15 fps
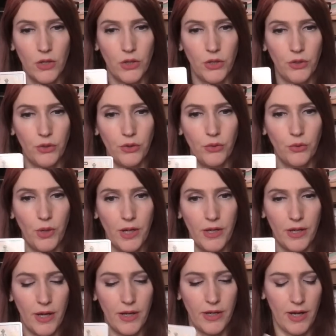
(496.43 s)
They're who
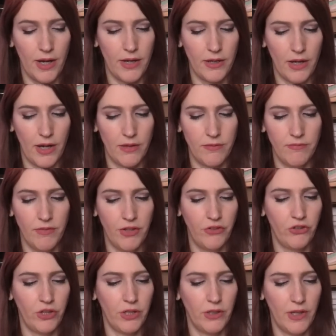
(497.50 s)
I, I, I
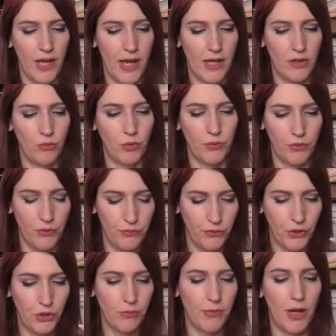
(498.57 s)
envision that would
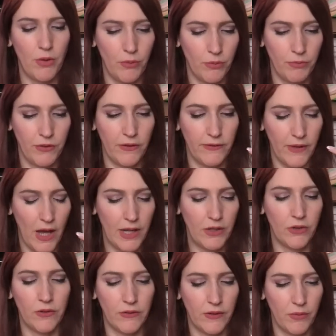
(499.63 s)
fulfill my
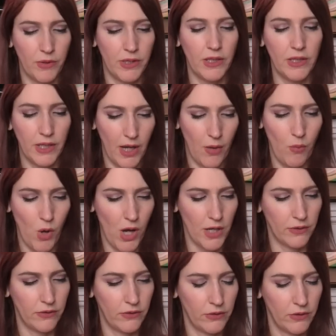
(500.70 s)
desires, everything that I
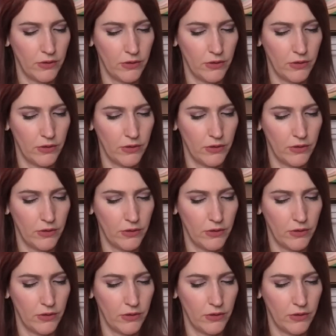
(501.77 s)
want.